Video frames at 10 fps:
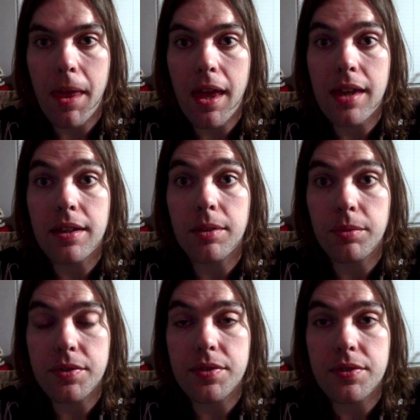And it
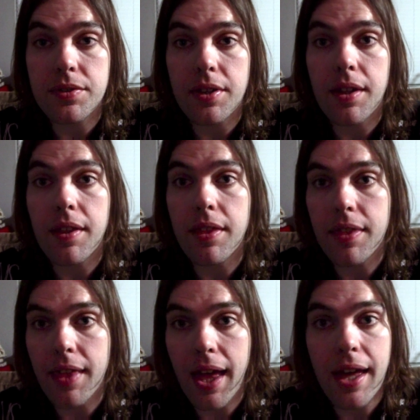was
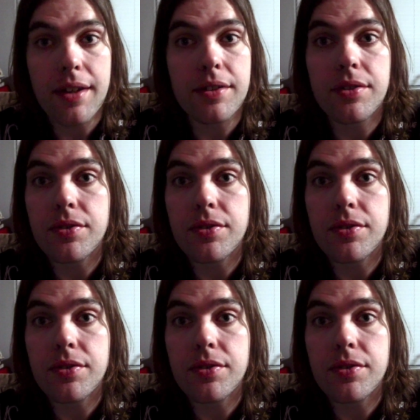that